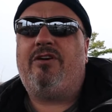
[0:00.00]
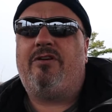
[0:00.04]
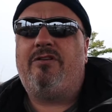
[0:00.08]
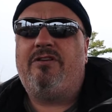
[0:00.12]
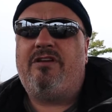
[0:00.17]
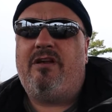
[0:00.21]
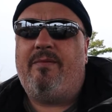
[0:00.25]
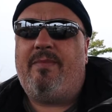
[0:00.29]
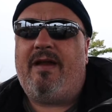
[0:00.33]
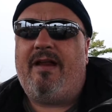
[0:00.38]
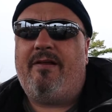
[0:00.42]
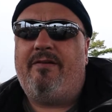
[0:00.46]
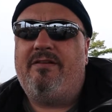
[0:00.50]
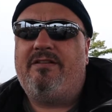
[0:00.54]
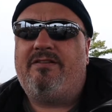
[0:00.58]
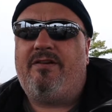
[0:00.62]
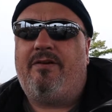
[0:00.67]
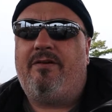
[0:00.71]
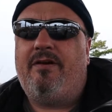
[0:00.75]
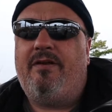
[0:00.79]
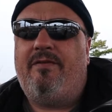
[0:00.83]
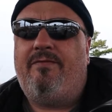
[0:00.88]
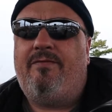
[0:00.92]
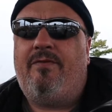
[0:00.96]
charging a battery that's
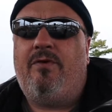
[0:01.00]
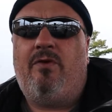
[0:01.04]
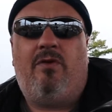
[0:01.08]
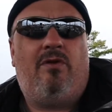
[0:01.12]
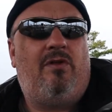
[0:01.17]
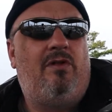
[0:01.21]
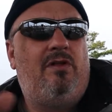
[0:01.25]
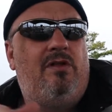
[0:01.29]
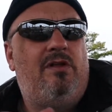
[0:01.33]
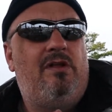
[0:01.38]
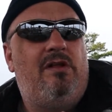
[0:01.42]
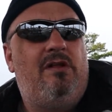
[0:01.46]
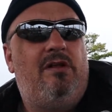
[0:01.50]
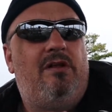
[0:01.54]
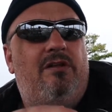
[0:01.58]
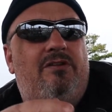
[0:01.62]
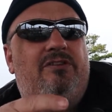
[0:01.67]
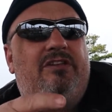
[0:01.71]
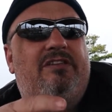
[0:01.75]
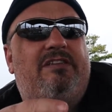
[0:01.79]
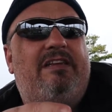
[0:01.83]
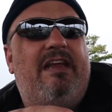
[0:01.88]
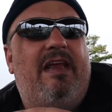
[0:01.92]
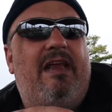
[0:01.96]
already full?
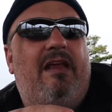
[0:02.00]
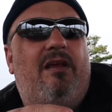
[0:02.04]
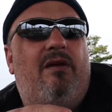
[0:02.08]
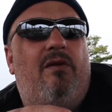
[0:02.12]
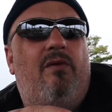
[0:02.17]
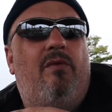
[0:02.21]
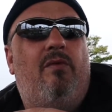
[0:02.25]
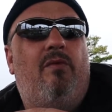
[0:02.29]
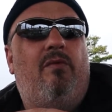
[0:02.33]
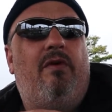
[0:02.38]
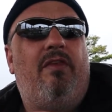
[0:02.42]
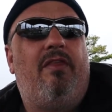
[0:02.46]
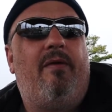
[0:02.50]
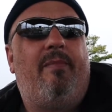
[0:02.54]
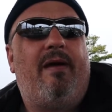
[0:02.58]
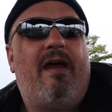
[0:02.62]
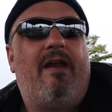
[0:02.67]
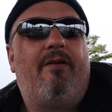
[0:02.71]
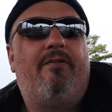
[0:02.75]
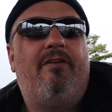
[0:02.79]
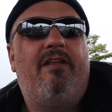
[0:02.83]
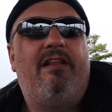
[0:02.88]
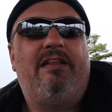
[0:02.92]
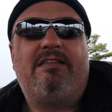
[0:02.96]
Just take the
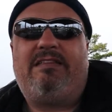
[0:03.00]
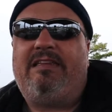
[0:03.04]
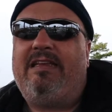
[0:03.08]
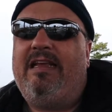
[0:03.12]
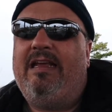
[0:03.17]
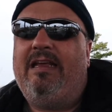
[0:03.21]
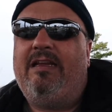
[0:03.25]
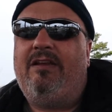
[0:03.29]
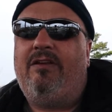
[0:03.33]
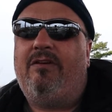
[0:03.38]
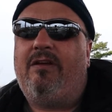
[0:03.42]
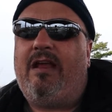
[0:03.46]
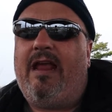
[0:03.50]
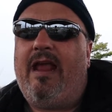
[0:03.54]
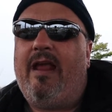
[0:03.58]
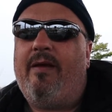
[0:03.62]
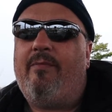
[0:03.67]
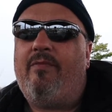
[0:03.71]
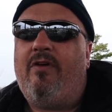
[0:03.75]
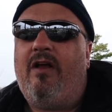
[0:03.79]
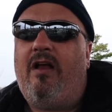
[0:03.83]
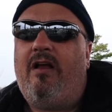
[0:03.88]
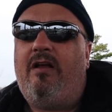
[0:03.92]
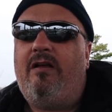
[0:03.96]
battery that's in your
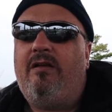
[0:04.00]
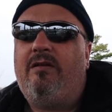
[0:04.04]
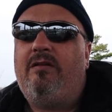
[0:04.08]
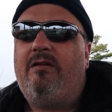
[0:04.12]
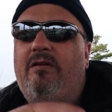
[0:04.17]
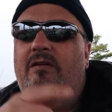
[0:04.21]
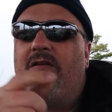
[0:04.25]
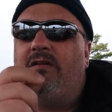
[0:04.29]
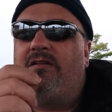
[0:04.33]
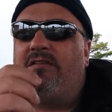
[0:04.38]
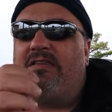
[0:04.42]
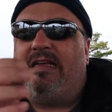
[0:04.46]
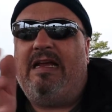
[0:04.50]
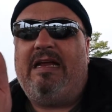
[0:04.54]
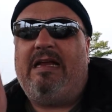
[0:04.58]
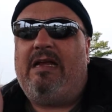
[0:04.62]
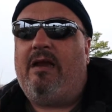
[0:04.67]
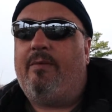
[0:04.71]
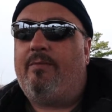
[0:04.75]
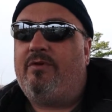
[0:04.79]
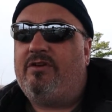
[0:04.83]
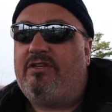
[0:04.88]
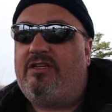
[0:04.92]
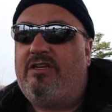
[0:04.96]
camera, say at
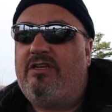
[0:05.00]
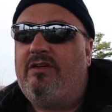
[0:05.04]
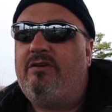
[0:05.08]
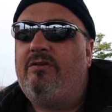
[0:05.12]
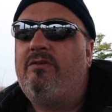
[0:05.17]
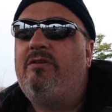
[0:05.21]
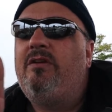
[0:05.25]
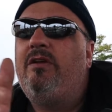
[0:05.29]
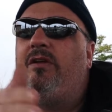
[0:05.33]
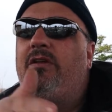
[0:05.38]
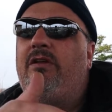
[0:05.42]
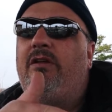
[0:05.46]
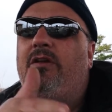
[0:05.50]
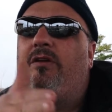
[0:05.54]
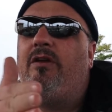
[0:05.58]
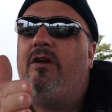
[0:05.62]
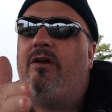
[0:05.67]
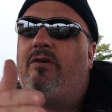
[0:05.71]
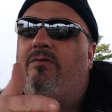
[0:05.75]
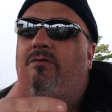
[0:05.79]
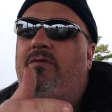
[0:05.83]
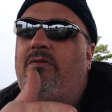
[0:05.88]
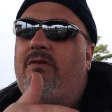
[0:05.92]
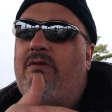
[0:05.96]
number 2, you
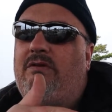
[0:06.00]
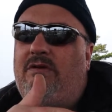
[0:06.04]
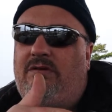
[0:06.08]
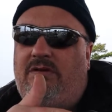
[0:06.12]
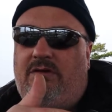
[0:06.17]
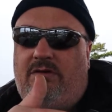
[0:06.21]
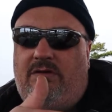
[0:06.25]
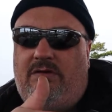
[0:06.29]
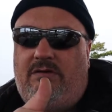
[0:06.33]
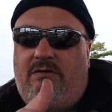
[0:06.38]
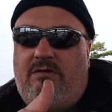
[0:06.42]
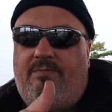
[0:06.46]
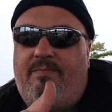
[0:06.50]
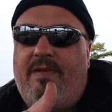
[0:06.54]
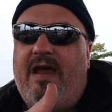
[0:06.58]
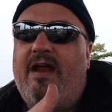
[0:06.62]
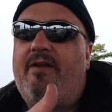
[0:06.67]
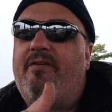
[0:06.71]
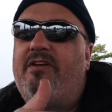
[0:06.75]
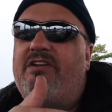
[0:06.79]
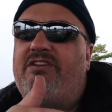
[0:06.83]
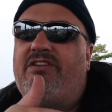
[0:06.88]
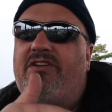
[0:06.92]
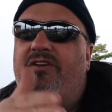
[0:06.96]
know
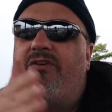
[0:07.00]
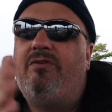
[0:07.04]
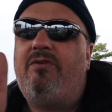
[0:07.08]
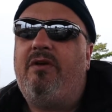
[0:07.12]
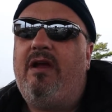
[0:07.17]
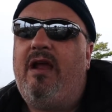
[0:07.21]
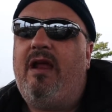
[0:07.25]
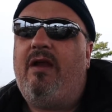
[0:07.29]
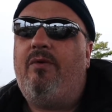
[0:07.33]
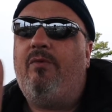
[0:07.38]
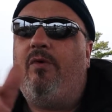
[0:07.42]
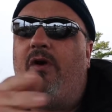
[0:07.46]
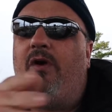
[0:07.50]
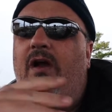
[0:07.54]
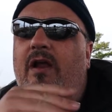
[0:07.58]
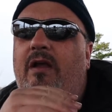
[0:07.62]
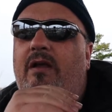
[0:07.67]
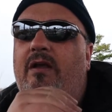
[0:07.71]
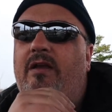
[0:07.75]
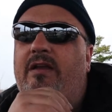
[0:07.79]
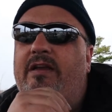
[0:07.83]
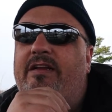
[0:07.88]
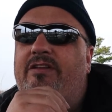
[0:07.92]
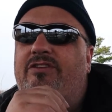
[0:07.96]
battery 2 and
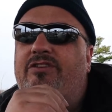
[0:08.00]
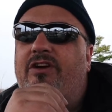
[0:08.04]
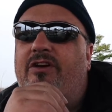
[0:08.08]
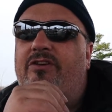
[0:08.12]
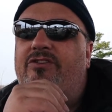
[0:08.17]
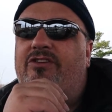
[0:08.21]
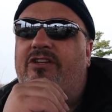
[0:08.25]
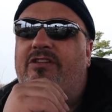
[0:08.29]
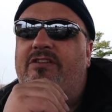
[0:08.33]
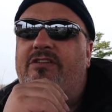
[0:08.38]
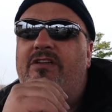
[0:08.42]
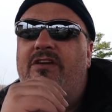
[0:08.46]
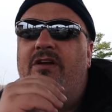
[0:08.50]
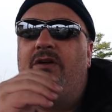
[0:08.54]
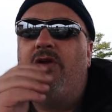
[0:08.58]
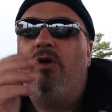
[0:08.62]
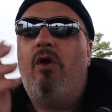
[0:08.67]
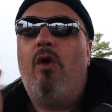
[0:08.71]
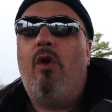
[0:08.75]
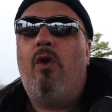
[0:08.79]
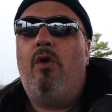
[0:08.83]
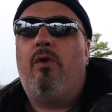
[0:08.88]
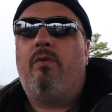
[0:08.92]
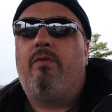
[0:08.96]
1 need charging.
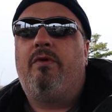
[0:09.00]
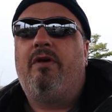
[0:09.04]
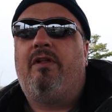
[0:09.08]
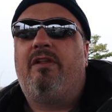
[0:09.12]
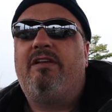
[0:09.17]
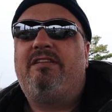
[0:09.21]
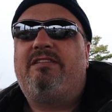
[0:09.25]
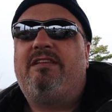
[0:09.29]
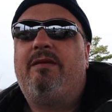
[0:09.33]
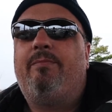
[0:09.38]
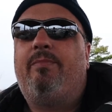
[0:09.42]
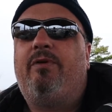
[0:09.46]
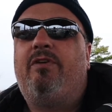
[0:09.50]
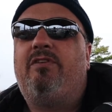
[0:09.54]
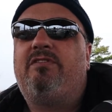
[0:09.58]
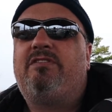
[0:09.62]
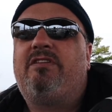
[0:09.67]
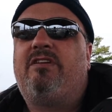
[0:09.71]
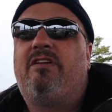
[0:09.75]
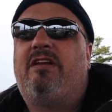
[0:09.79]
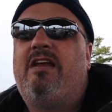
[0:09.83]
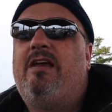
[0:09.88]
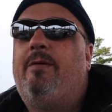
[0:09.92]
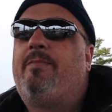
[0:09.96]
Really simple. It's
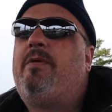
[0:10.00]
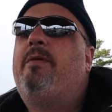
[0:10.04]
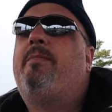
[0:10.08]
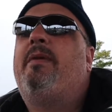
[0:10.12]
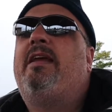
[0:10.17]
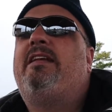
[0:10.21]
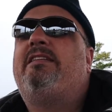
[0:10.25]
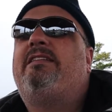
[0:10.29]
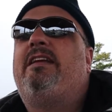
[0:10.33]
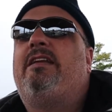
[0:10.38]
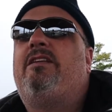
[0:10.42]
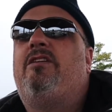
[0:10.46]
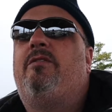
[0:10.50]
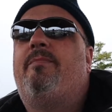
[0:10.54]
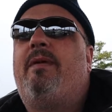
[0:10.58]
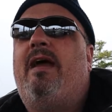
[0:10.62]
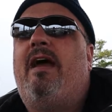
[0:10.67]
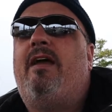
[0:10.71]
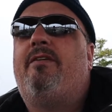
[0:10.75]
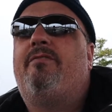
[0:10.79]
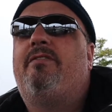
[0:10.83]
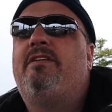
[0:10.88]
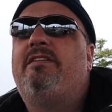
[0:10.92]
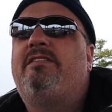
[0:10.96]
going to help you maintain your
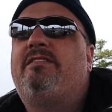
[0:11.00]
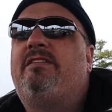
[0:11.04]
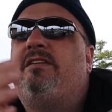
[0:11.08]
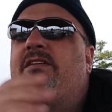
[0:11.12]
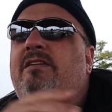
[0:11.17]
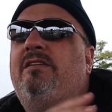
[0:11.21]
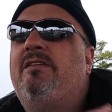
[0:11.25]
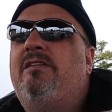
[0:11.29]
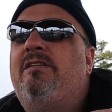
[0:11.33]
batteries.